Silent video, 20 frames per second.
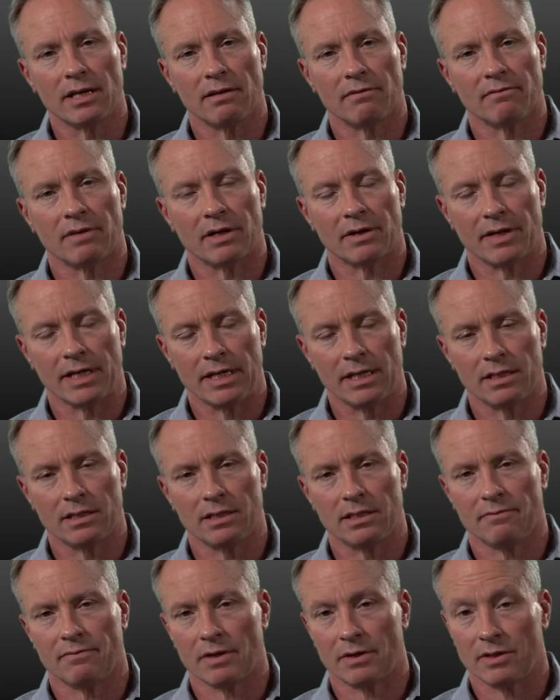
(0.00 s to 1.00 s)
Very easy,
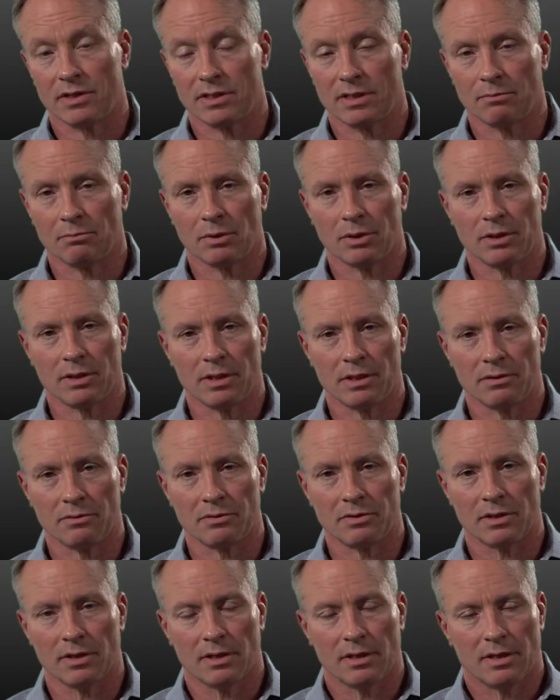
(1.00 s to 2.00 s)
very simple to use,
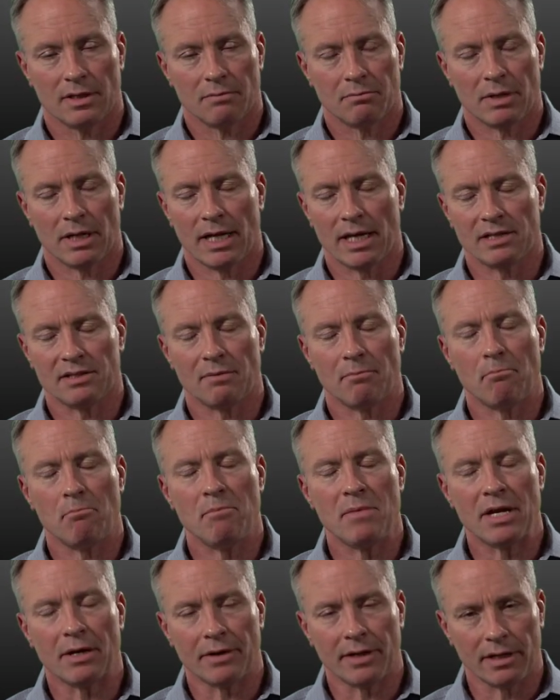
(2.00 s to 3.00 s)
but has a
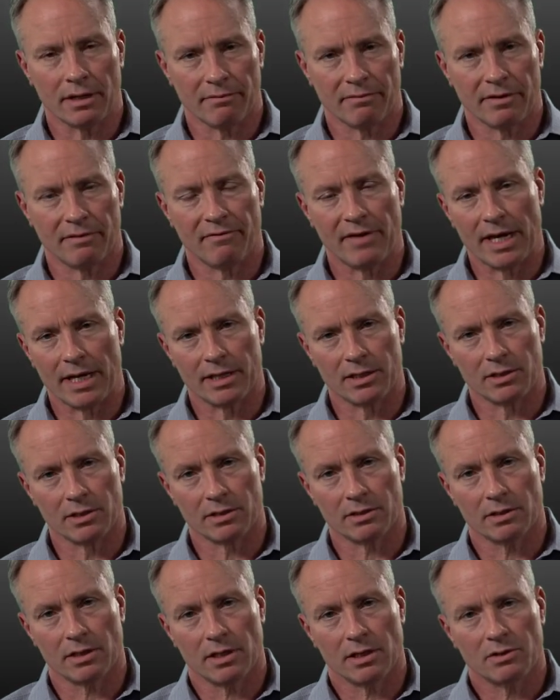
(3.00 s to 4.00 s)
myriad of
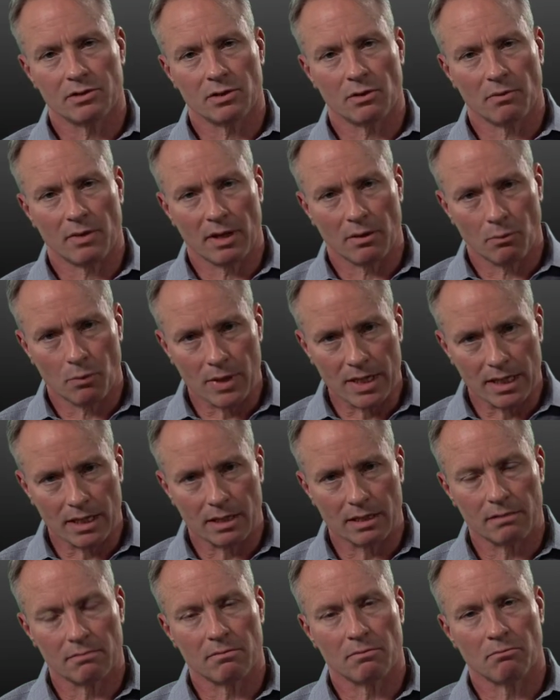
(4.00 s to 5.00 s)
advantages so that we
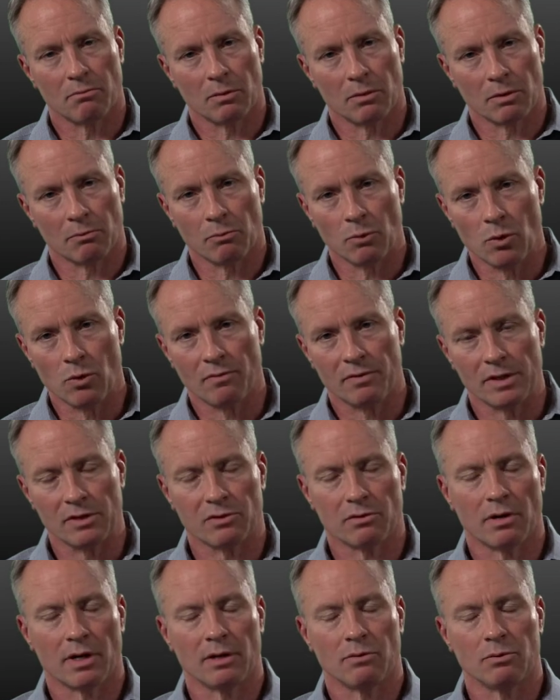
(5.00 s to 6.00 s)
can move these
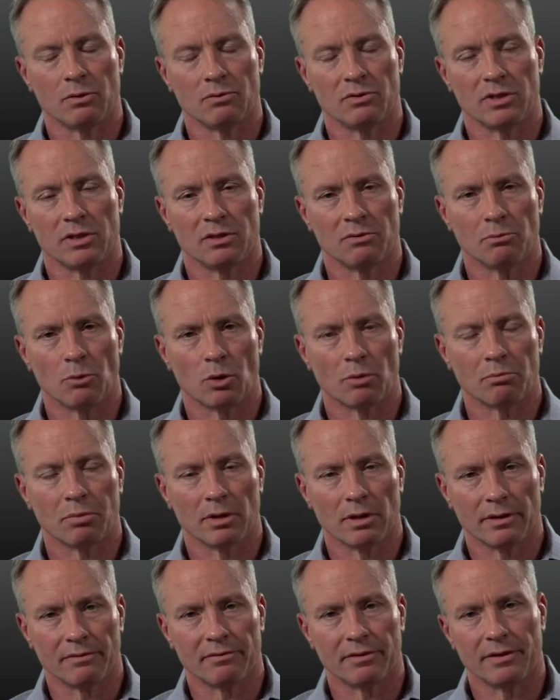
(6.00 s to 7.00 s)
chronic wounds into more
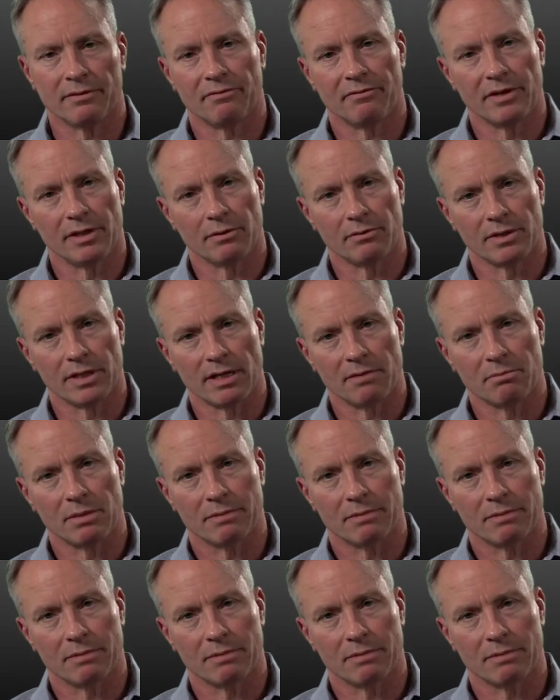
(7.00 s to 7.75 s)
proliferative phenotype.